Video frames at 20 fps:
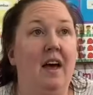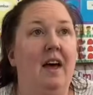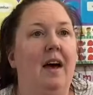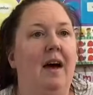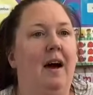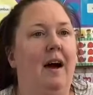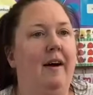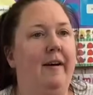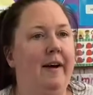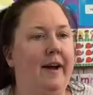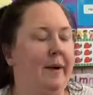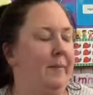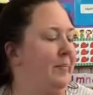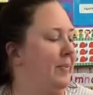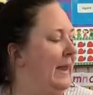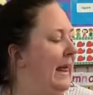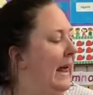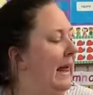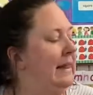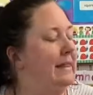All right,
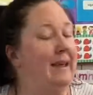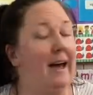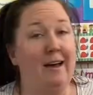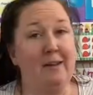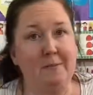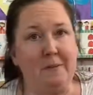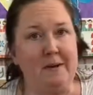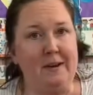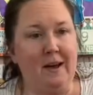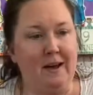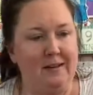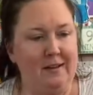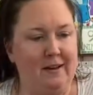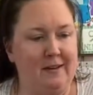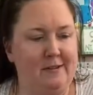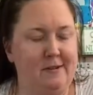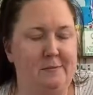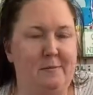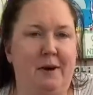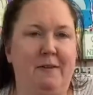last but not
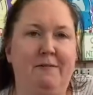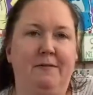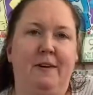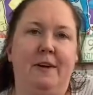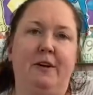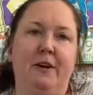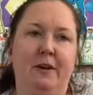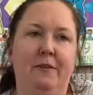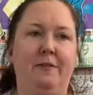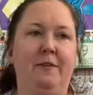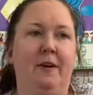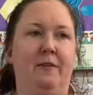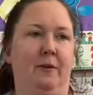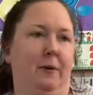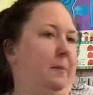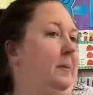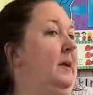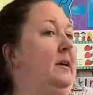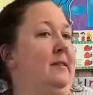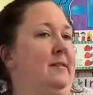least, my very favorite
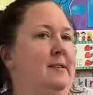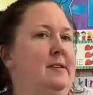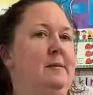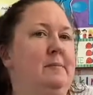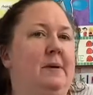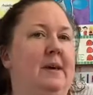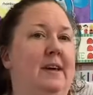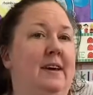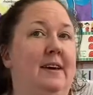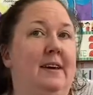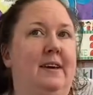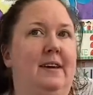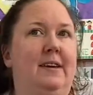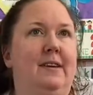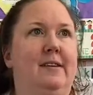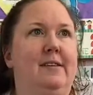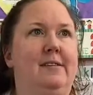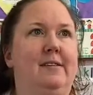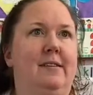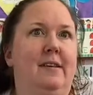place to be
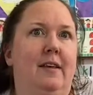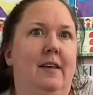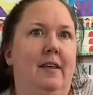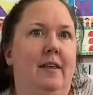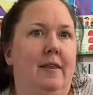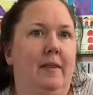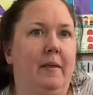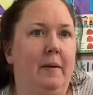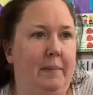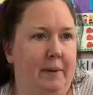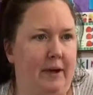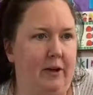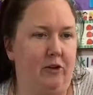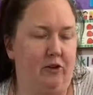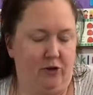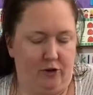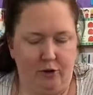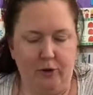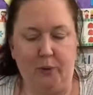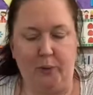is the
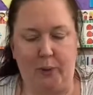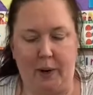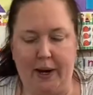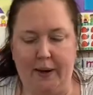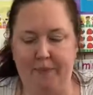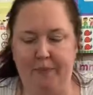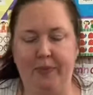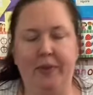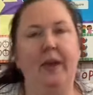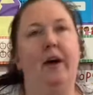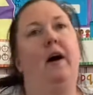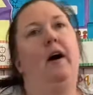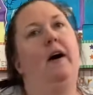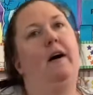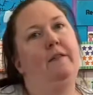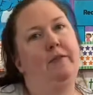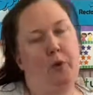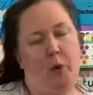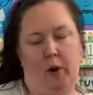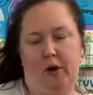beach, right?
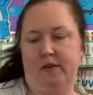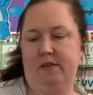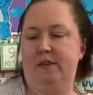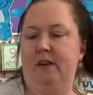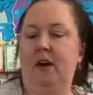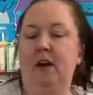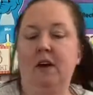Of course.